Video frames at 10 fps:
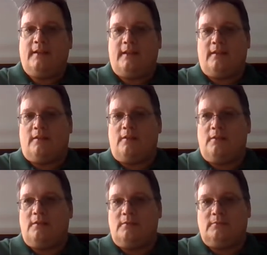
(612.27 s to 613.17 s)
that are
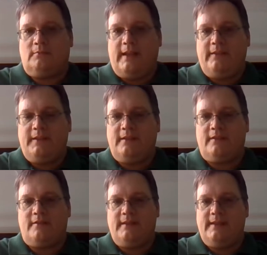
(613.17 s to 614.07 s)
all waving
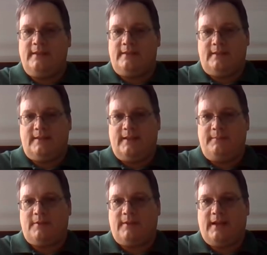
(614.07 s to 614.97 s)
the trees in the
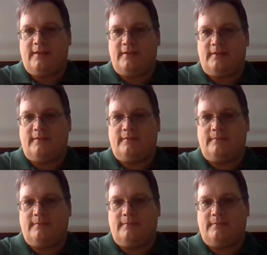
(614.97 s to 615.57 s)
same direction.